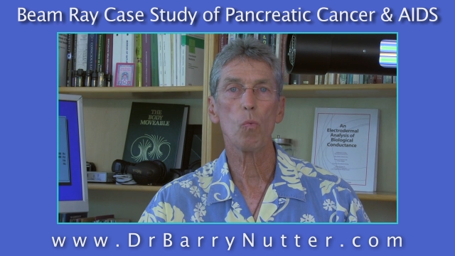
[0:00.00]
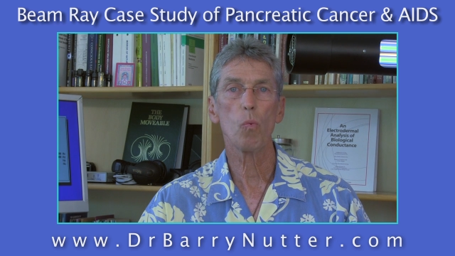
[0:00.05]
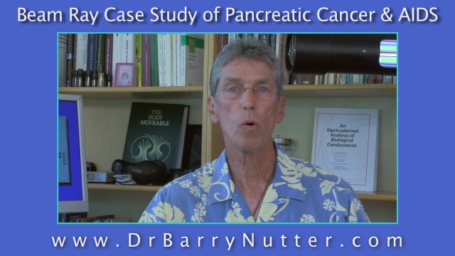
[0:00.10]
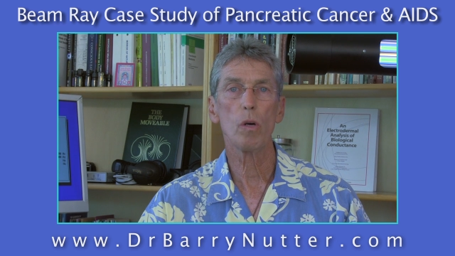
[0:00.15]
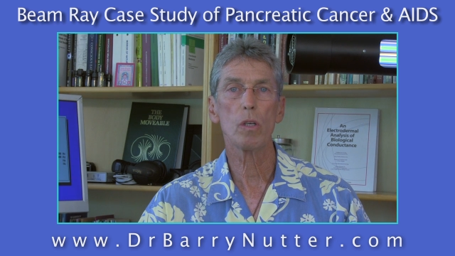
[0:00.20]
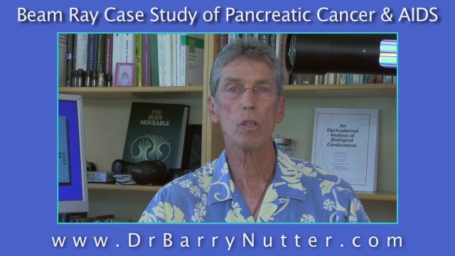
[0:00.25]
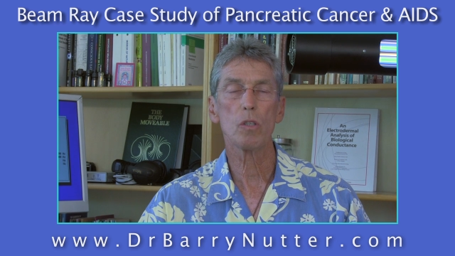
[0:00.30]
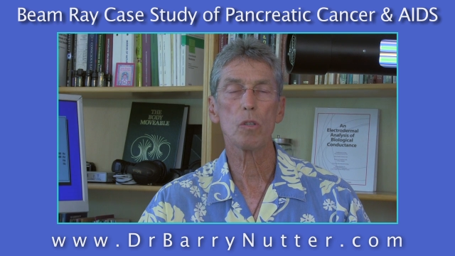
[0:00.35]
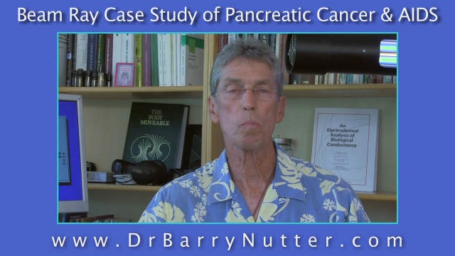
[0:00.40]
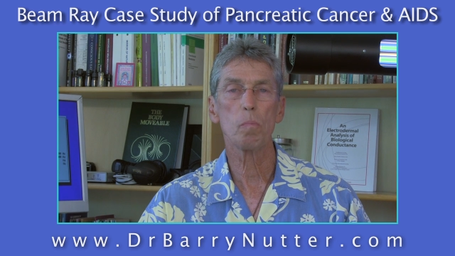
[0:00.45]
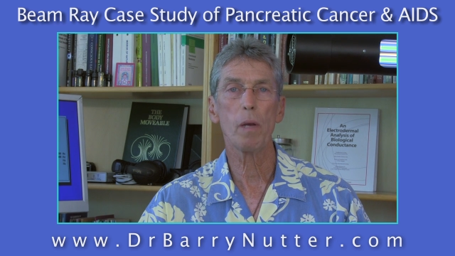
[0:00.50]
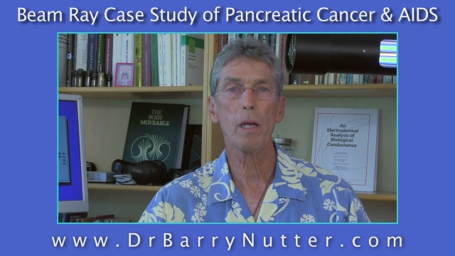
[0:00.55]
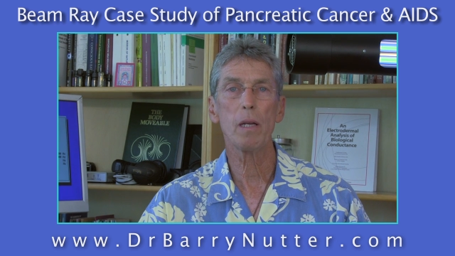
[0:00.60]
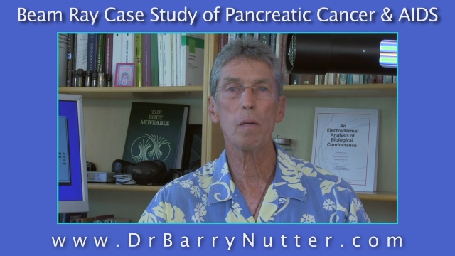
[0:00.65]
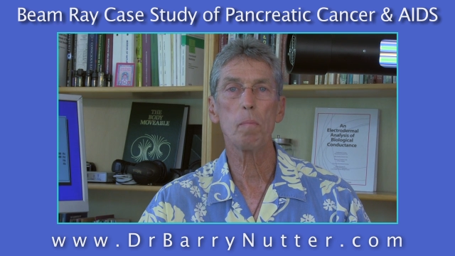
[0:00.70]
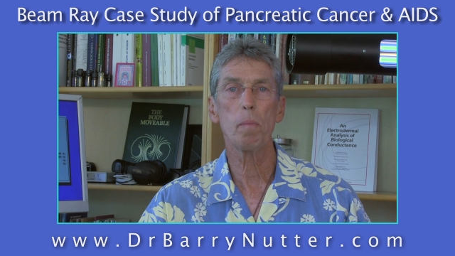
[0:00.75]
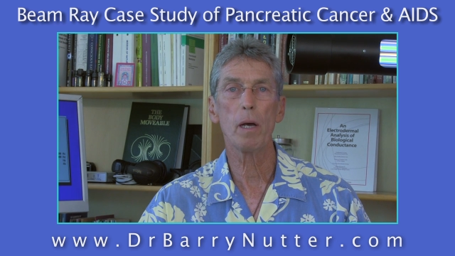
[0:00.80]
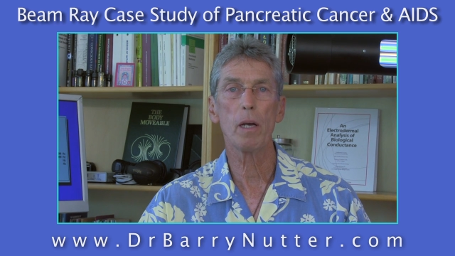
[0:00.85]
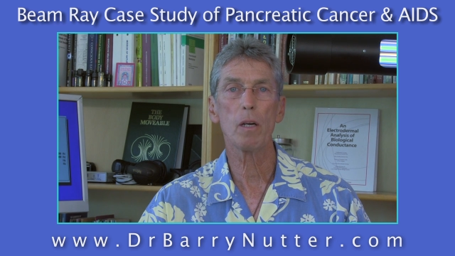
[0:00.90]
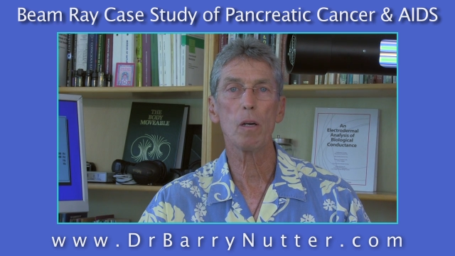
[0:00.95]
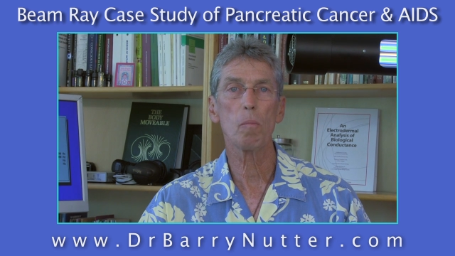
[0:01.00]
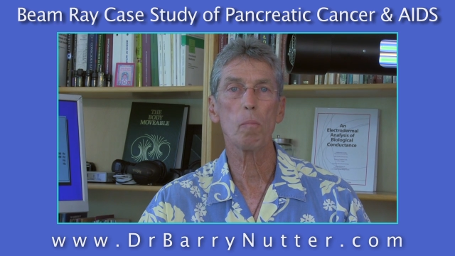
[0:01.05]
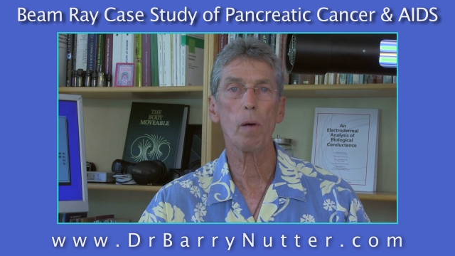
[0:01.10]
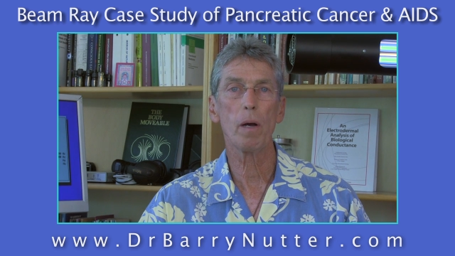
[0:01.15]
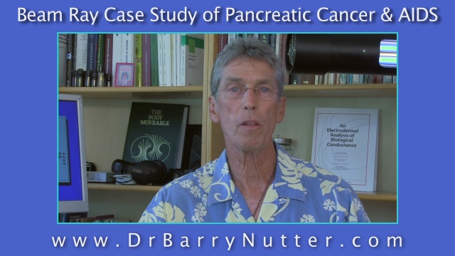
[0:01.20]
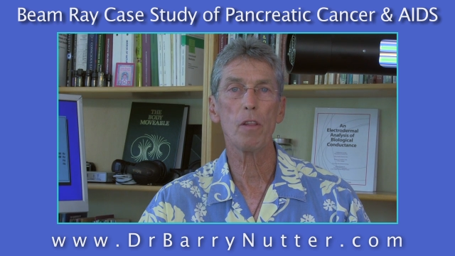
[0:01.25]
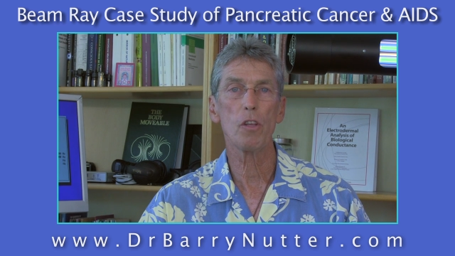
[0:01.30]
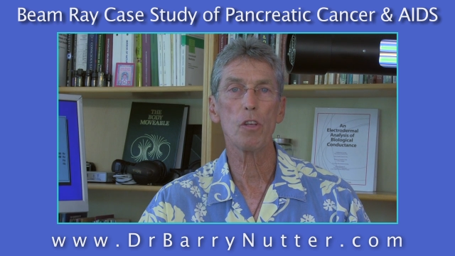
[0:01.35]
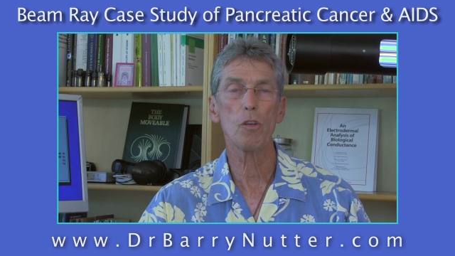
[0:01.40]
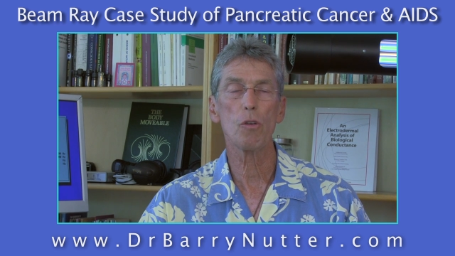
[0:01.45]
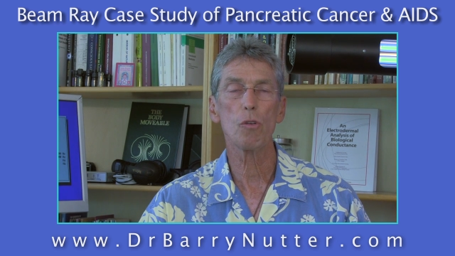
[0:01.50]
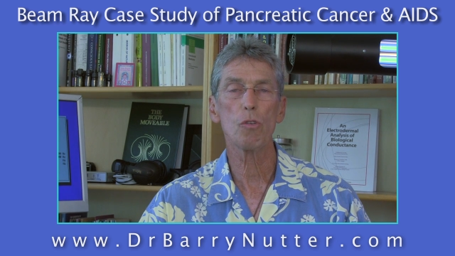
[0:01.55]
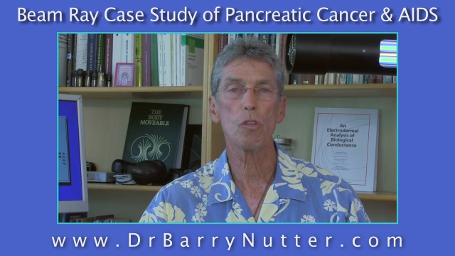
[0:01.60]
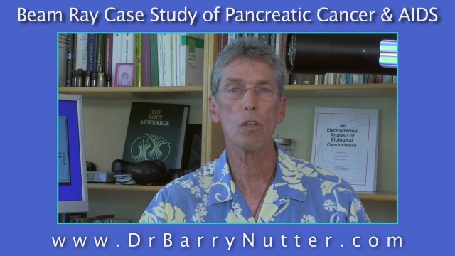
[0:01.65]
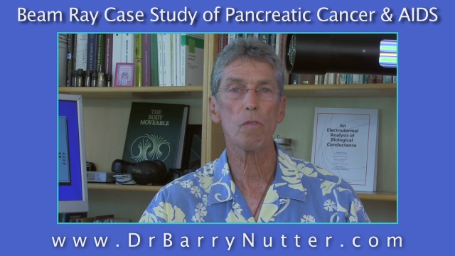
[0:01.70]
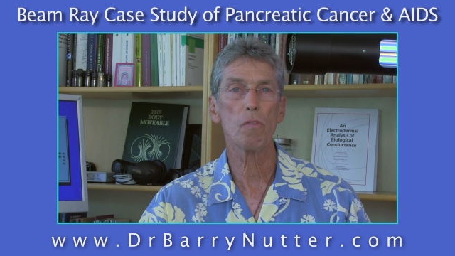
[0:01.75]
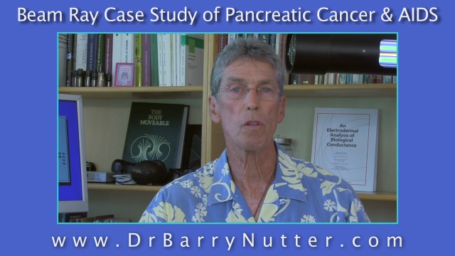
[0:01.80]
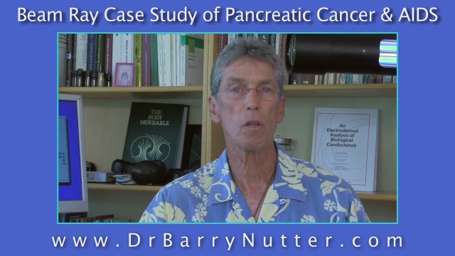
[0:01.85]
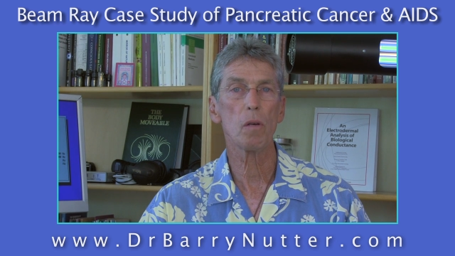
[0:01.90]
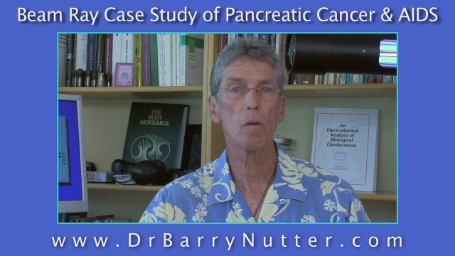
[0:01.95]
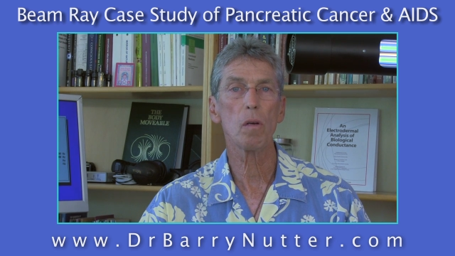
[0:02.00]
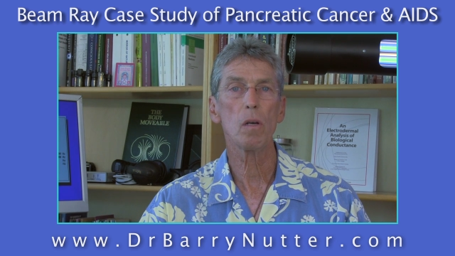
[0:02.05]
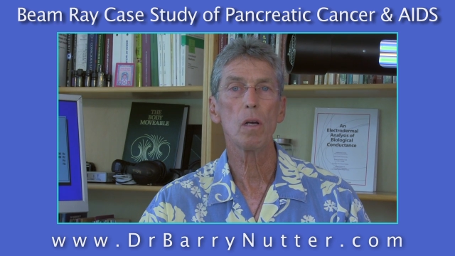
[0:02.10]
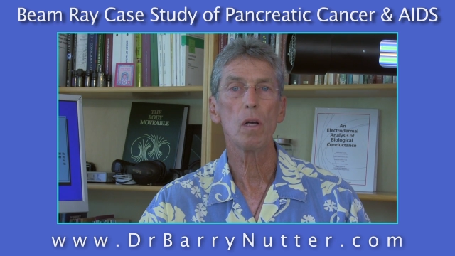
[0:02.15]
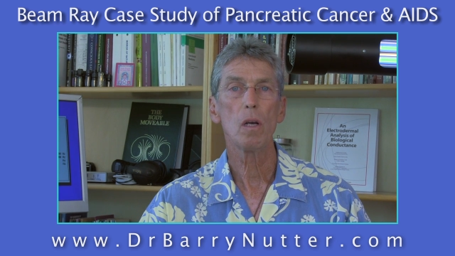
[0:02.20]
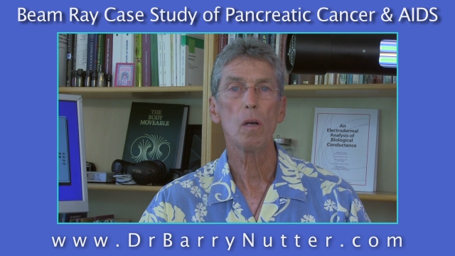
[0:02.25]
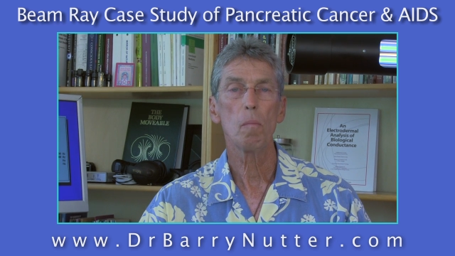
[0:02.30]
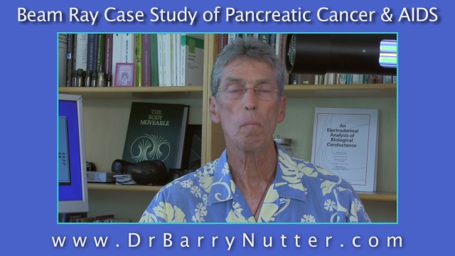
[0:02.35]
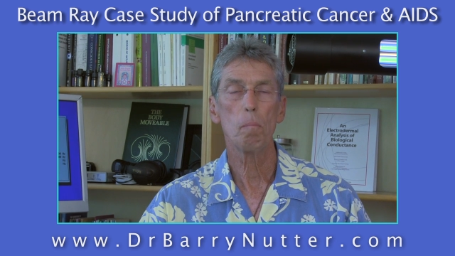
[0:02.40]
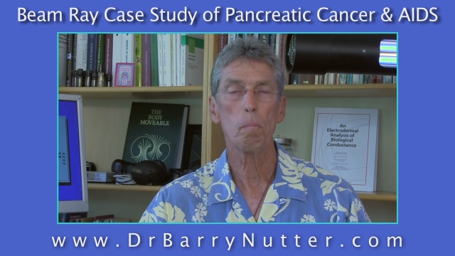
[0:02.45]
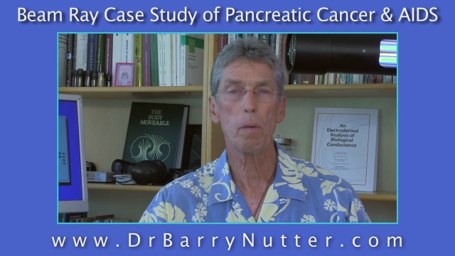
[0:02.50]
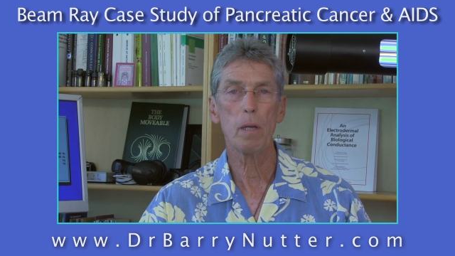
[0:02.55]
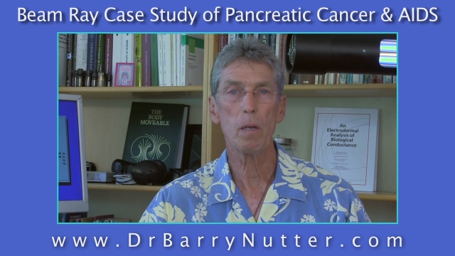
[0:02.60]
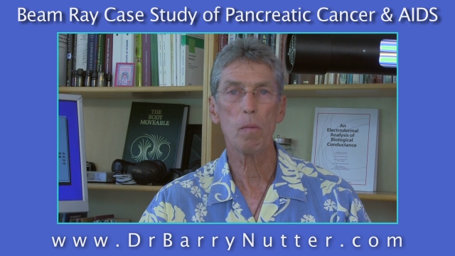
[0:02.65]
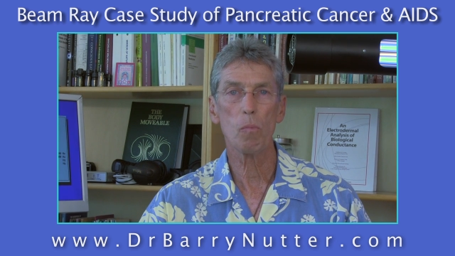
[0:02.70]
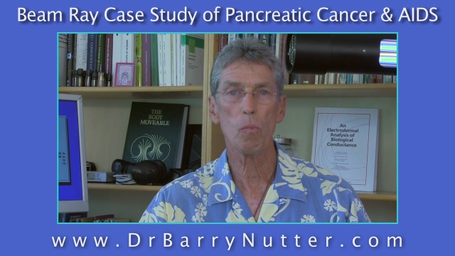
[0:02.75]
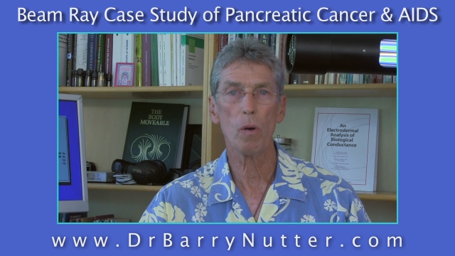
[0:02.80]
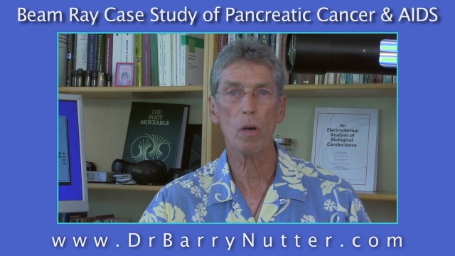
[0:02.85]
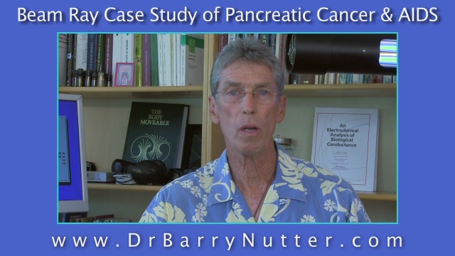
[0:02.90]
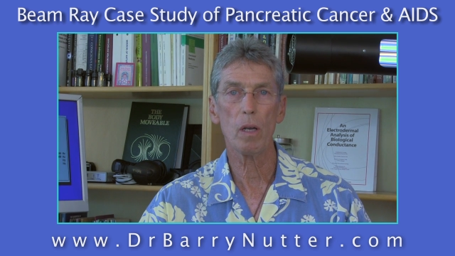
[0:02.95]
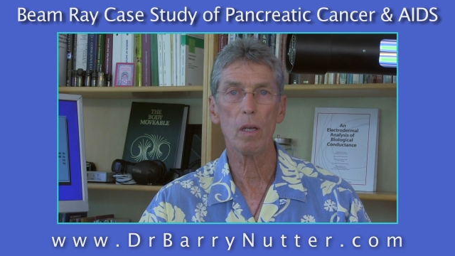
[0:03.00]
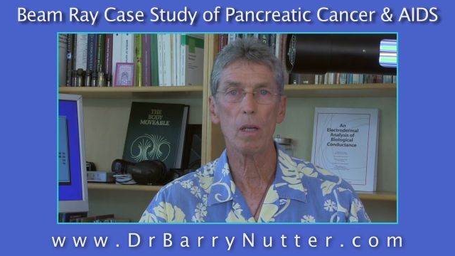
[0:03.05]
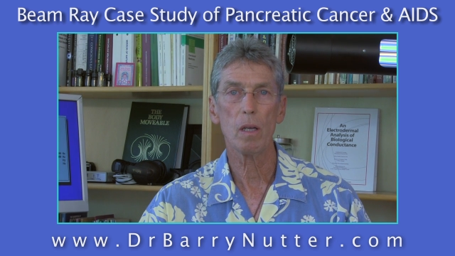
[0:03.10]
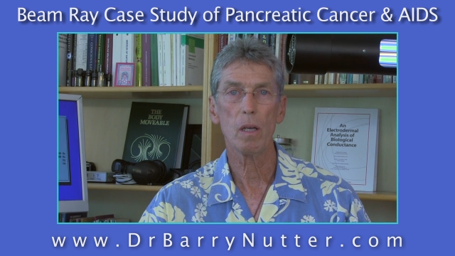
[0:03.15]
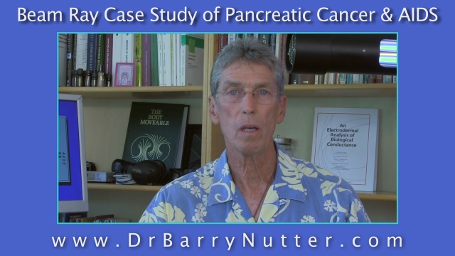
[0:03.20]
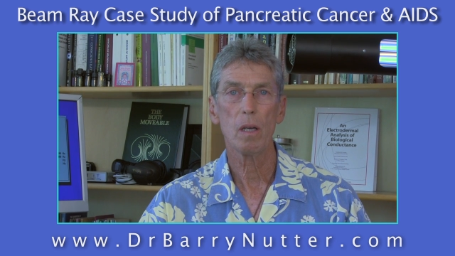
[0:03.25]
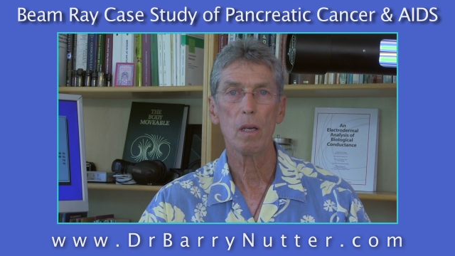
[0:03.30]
was made better by the use of the beam ray.